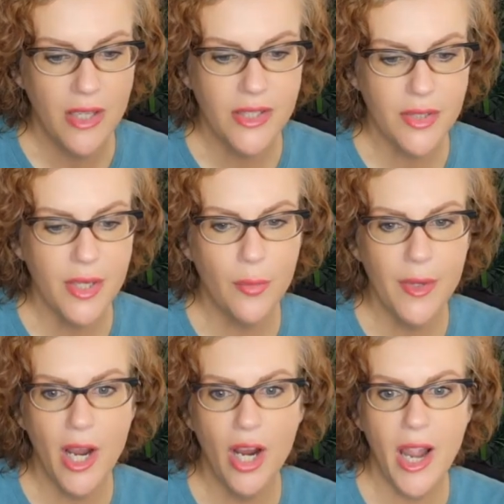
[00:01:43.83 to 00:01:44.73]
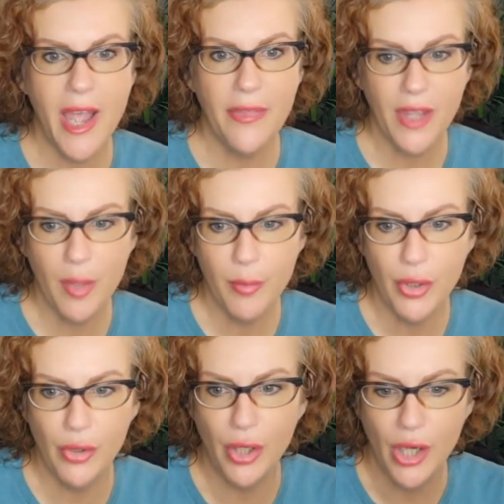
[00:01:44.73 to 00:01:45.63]
Okay, so here we are at the
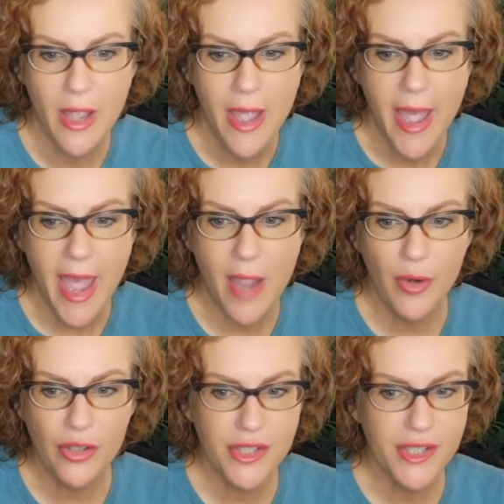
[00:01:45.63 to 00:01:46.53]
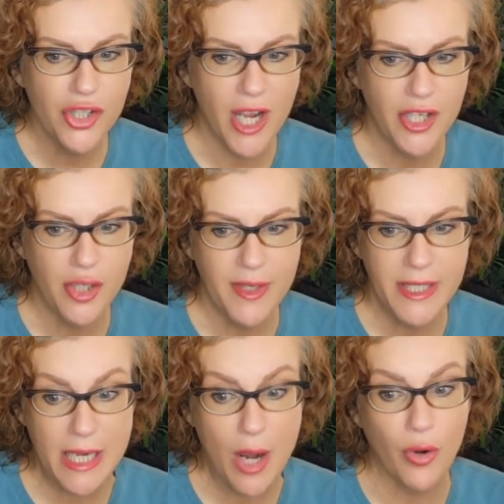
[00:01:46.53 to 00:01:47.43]
computer, and we're just in
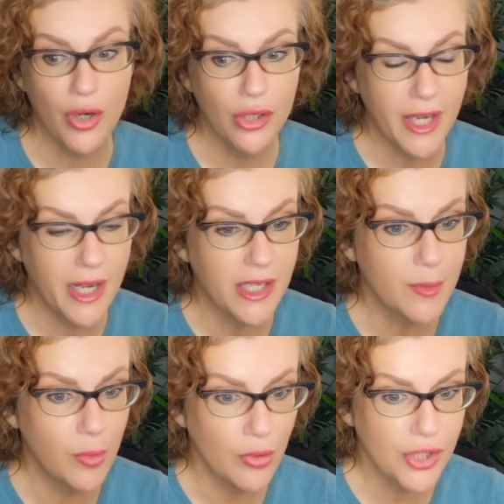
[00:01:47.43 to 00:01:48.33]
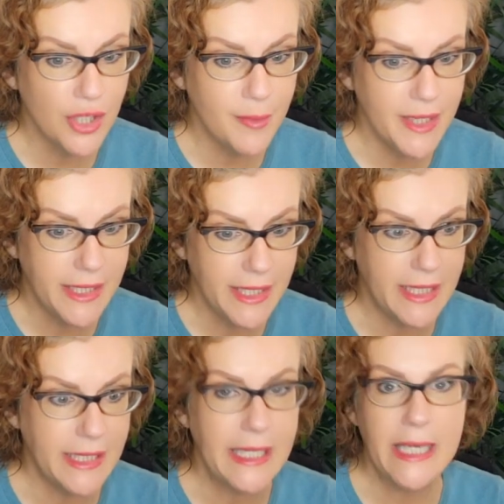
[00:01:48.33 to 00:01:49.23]
ChatGPT, and we're going to look at Explore
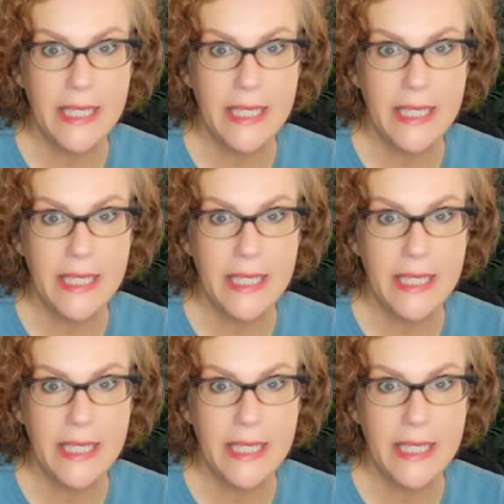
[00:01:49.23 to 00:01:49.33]
GPTs.